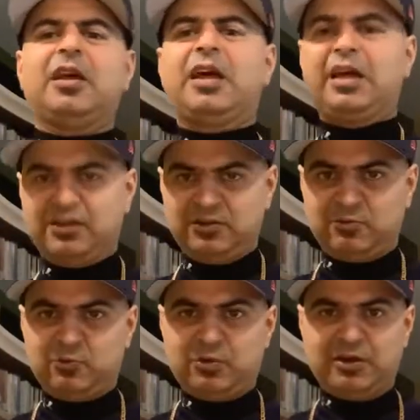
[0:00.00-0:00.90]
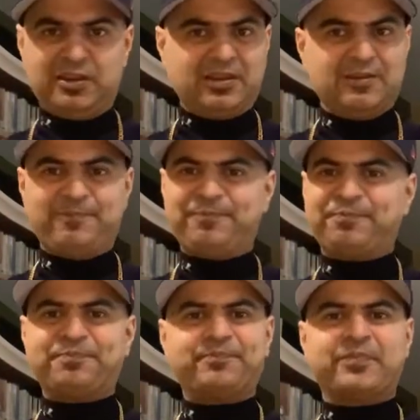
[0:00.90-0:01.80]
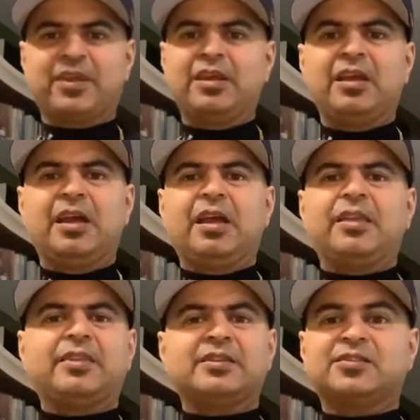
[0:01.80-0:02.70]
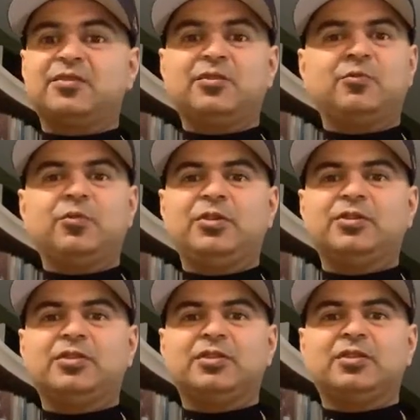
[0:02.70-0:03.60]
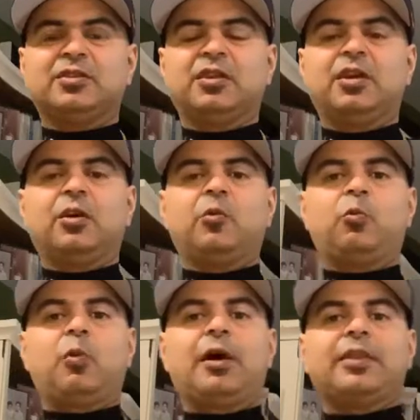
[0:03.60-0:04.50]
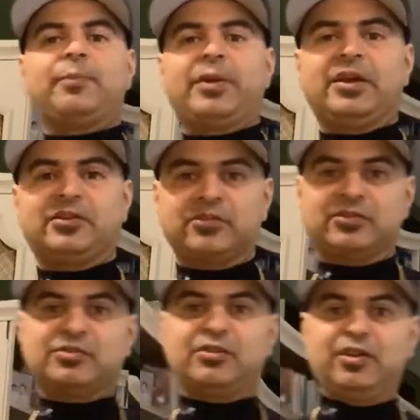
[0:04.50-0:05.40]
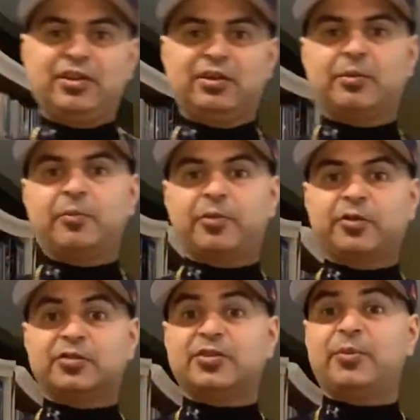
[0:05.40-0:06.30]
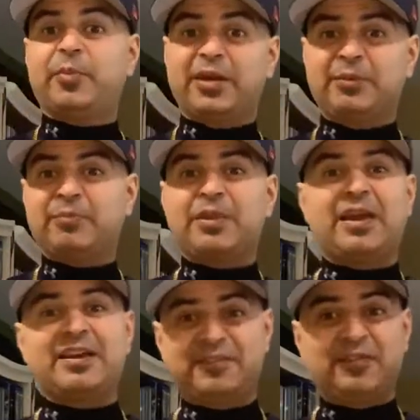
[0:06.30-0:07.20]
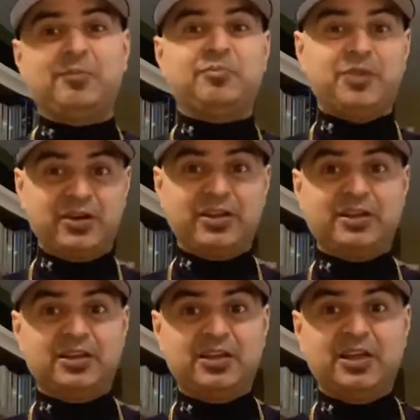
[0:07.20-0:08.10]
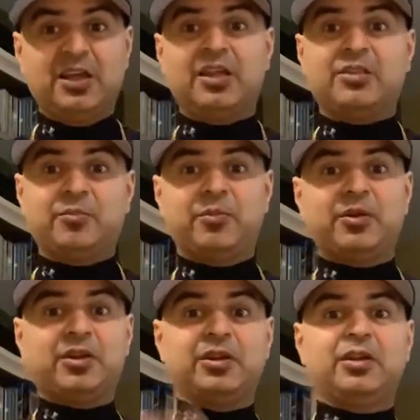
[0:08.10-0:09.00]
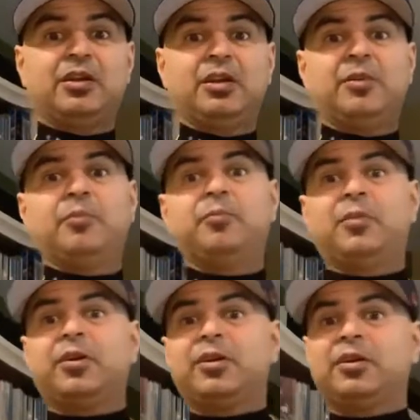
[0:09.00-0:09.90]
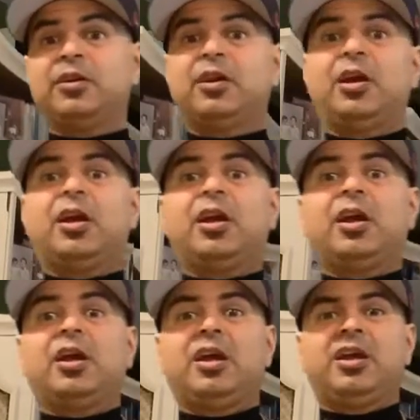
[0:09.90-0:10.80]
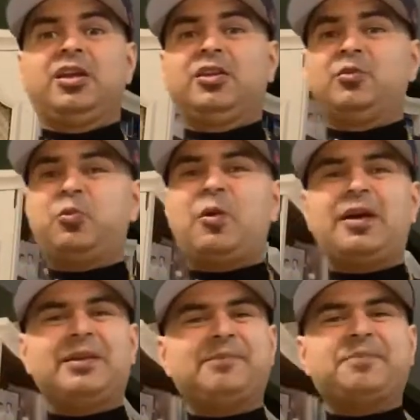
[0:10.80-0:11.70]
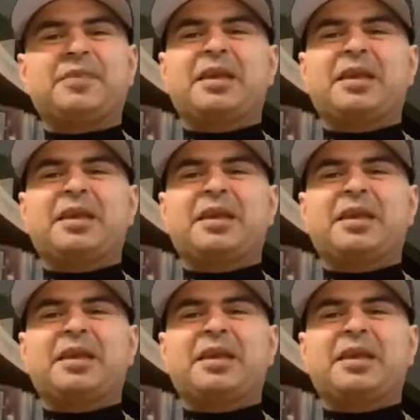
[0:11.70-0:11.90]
And you know what? That's the only reason why the Patriots are in there because they're making NFL money, the money, money. What?